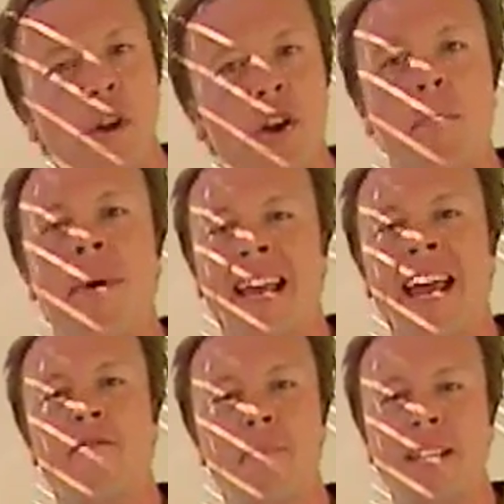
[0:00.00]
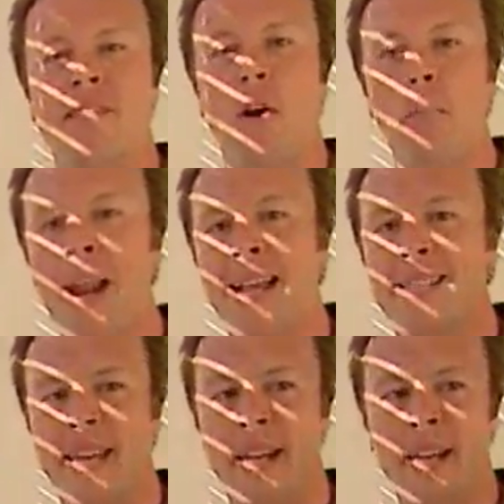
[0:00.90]
what you can make out of bits of old
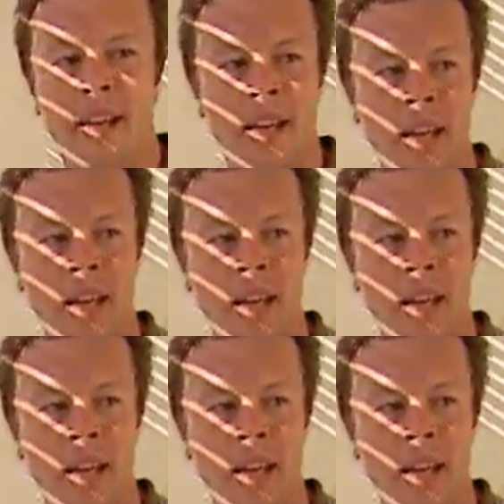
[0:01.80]
plastic.